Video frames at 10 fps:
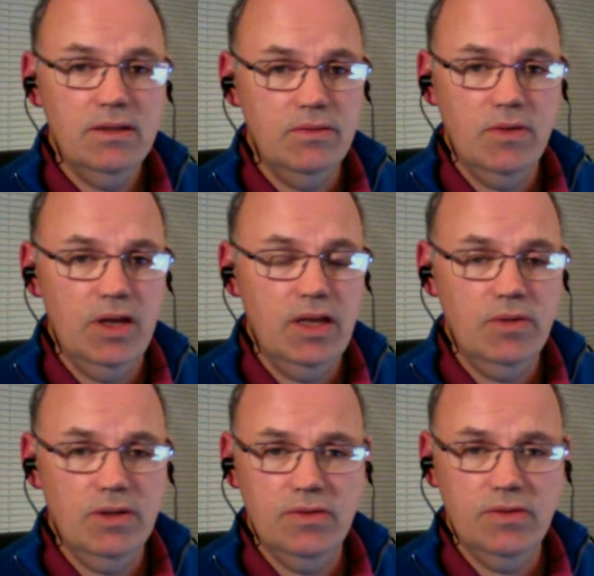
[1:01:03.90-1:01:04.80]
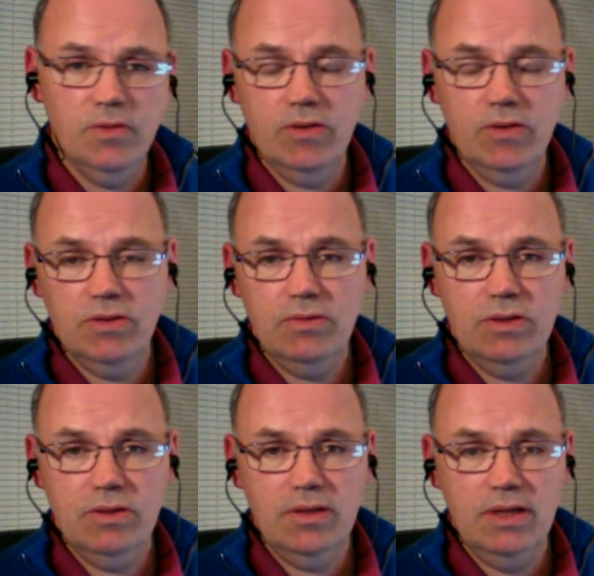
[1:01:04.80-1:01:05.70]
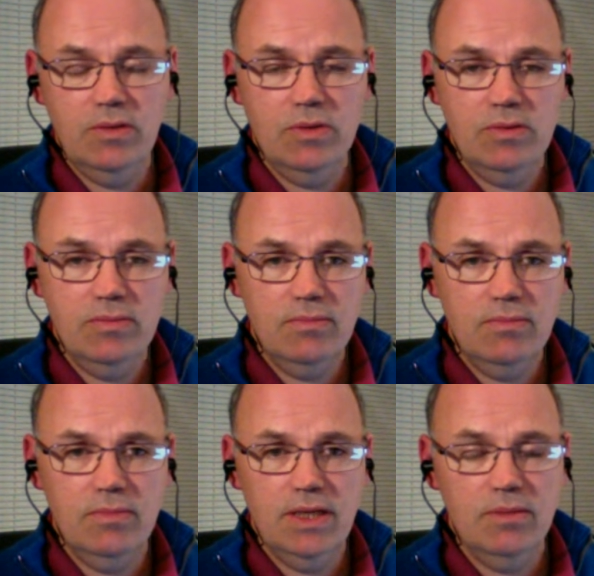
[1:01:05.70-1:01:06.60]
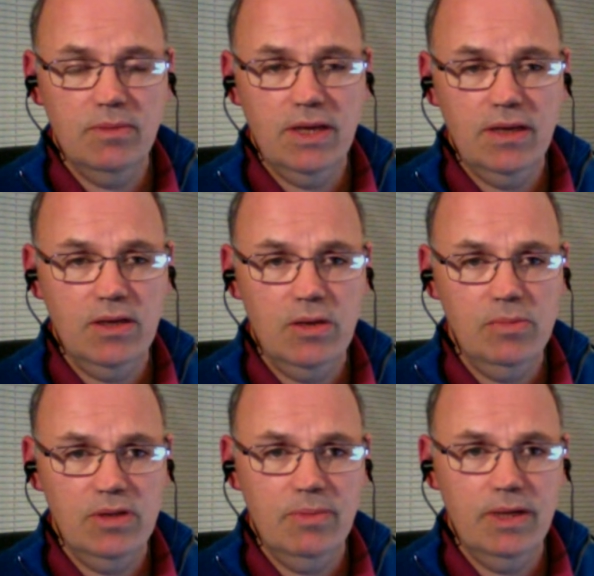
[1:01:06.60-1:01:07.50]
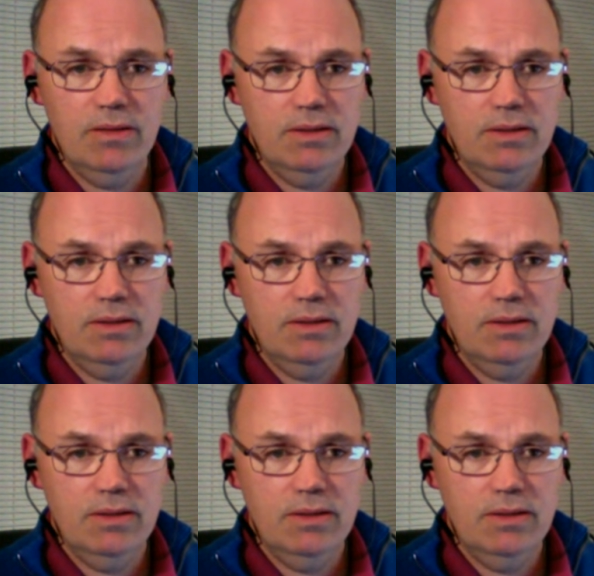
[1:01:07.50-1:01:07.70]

anyone I've spoken to heard anyone make a bad comment about